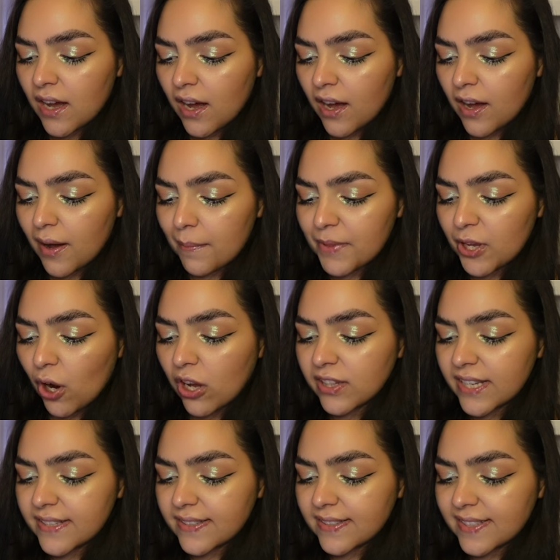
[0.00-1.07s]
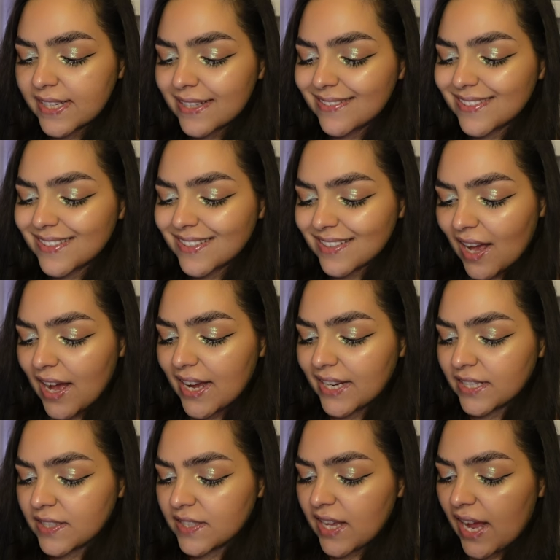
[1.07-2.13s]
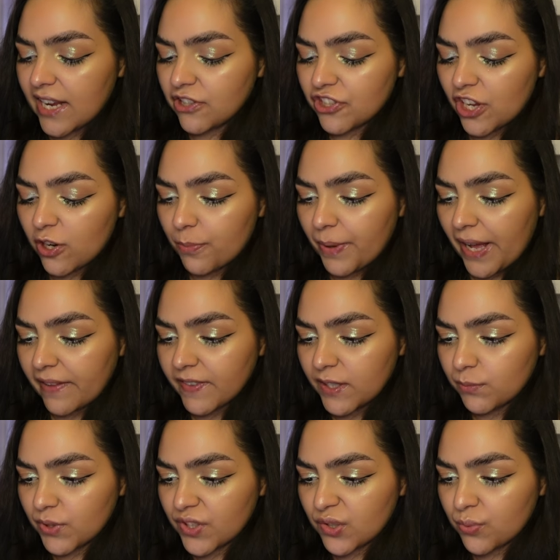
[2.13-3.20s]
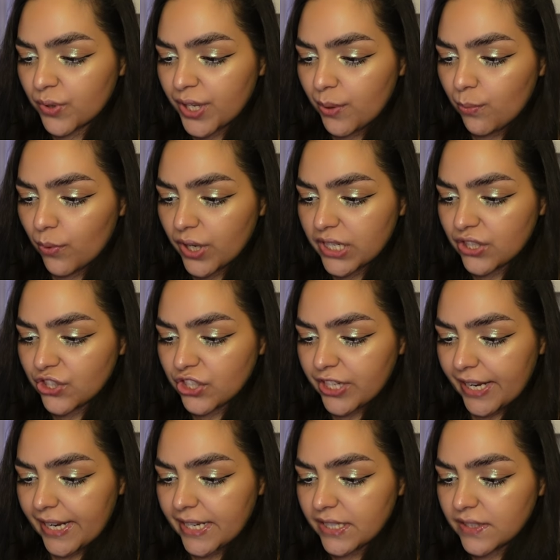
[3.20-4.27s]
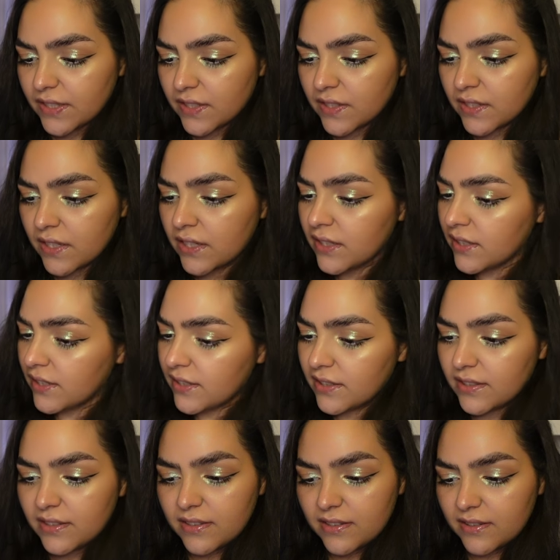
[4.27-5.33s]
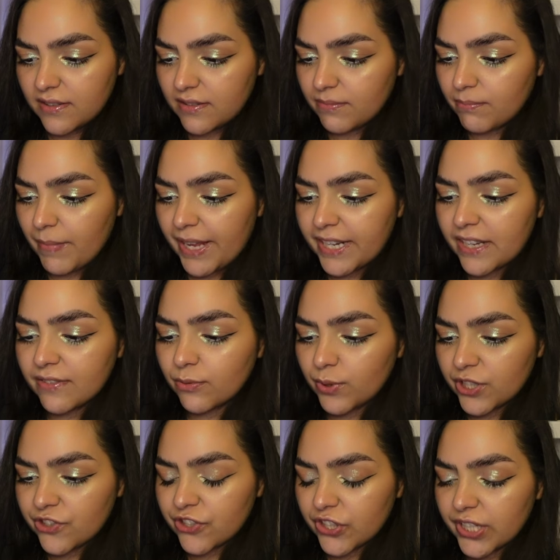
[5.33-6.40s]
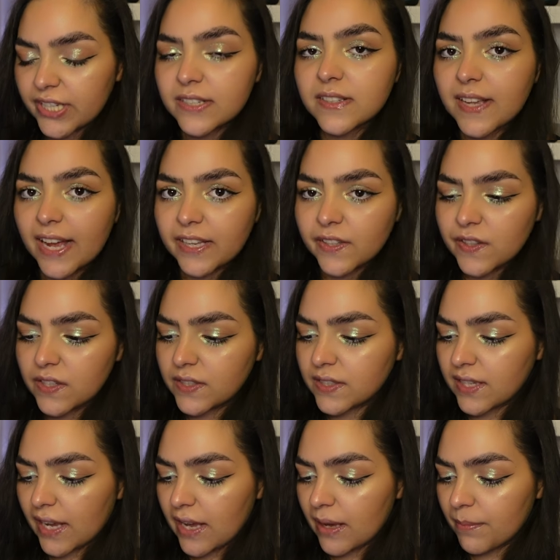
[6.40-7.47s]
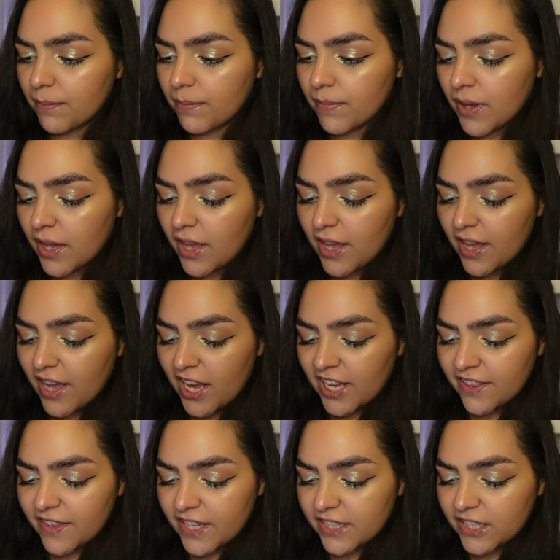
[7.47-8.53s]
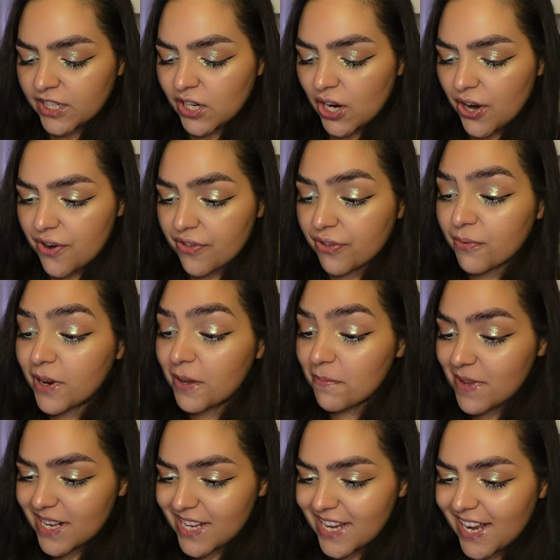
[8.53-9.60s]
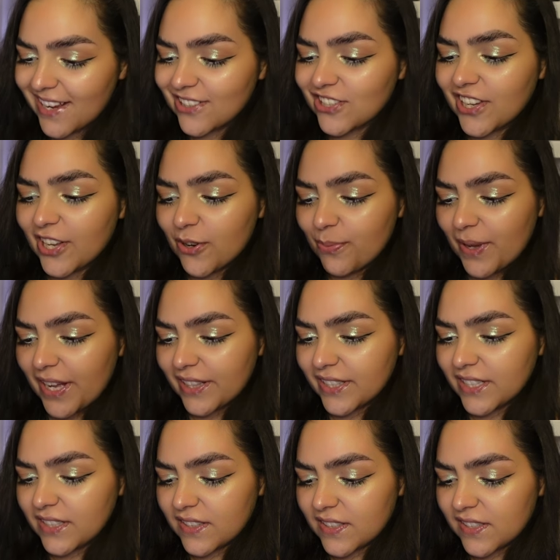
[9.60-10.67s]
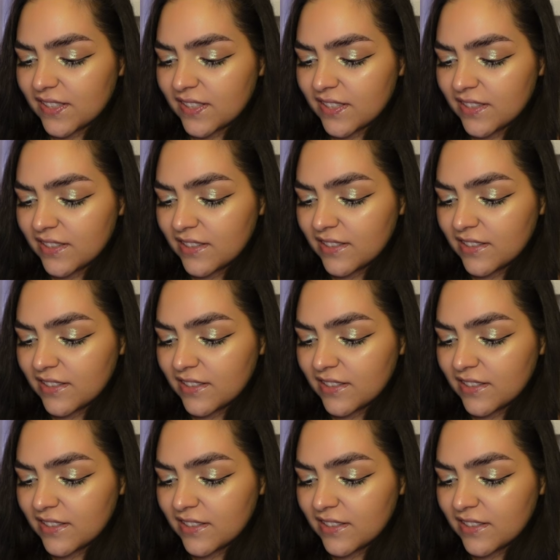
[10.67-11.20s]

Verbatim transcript: um, the All I See is Signs eyeshadow palette with 21 shades, many of which look exactly the same. And then there are three mini eyeshadow palettes